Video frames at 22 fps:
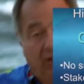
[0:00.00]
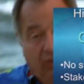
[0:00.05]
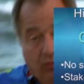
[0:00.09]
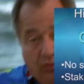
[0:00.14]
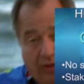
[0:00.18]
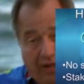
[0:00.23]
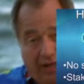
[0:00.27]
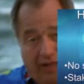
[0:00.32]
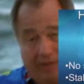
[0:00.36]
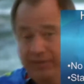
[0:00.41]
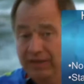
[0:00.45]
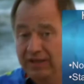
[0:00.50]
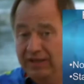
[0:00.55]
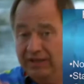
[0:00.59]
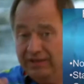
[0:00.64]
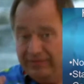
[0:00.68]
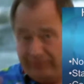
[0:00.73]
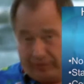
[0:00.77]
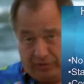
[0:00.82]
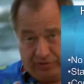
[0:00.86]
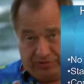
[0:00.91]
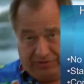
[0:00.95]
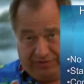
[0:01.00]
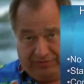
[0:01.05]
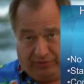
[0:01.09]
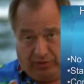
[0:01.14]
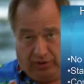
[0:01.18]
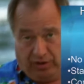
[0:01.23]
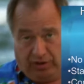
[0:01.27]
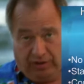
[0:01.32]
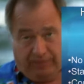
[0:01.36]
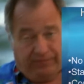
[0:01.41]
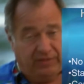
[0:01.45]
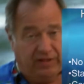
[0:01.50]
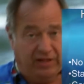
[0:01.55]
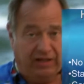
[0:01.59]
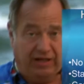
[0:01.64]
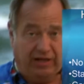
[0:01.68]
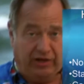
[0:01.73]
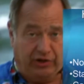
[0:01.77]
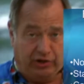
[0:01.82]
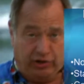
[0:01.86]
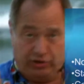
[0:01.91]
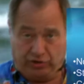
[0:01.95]
Well, first of all,
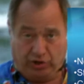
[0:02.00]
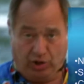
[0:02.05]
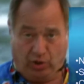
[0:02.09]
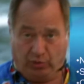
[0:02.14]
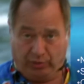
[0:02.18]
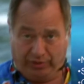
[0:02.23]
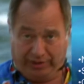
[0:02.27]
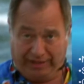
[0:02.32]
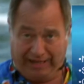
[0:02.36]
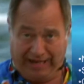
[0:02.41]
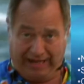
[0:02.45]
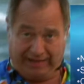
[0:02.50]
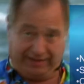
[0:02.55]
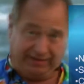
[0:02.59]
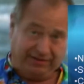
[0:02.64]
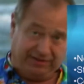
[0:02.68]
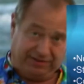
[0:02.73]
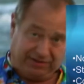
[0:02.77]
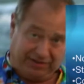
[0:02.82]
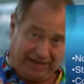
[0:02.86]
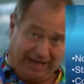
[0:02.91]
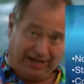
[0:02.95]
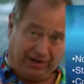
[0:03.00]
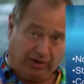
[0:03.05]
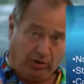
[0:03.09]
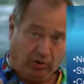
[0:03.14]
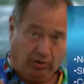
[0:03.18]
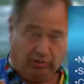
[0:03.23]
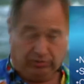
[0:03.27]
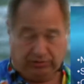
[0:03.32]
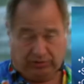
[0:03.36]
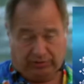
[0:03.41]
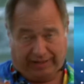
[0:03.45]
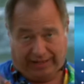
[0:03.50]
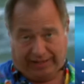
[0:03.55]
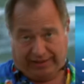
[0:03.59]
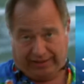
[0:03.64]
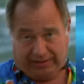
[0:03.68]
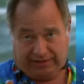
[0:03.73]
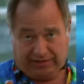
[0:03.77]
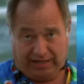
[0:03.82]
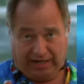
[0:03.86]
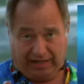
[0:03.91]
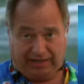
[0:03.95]
you don't get stakeholder and
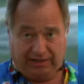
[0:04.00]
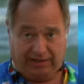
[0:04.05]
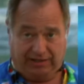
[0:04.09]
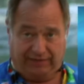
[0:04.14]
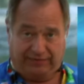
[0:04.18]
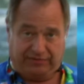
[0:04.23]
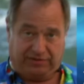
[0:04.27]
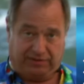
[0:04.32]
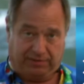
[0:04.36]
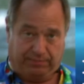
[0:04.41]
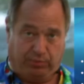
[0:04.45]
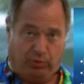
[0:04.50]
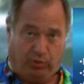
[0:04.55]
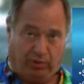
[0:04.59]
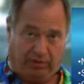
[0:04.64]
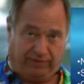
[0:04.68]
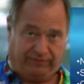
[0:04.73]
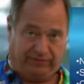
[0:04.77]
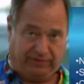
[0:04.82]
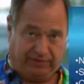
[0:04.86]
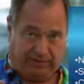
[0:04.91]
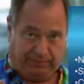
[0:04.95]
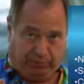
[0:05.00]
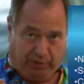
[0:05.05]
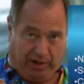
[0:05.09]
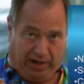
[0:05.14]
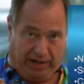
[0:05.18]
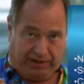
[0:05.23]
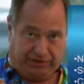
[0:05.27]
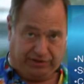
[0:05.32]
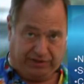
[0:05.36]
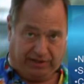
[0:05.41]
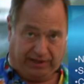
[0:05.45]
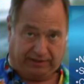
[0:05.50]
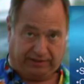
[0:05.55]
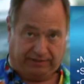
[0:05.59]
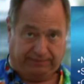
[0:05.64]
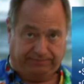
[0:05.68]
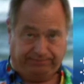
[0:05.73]
executive support for the project.